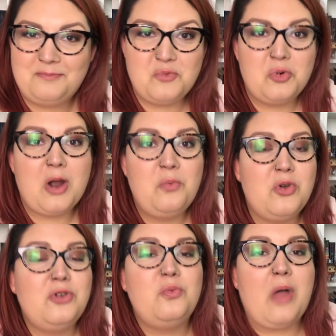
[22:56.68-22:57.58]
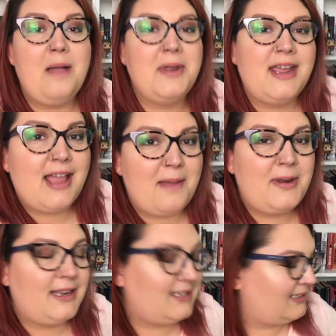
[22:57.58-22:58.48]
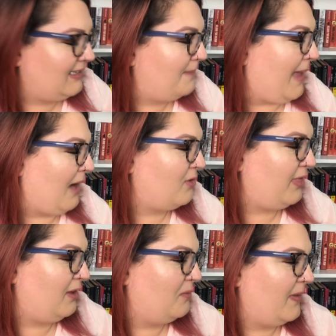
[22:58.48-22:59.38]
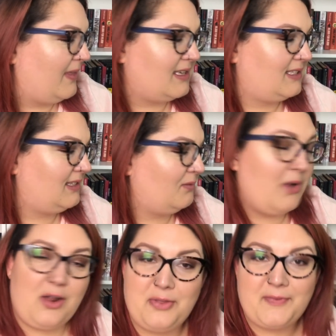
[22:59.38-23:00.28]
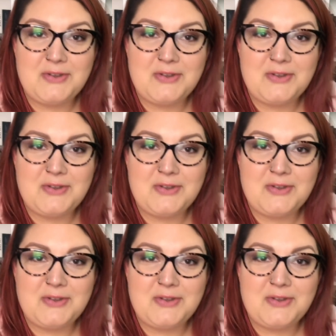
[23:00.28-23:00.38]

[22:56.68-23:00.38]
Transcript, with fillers: Well, I'm gonna I'm gonna get back with you when this when all the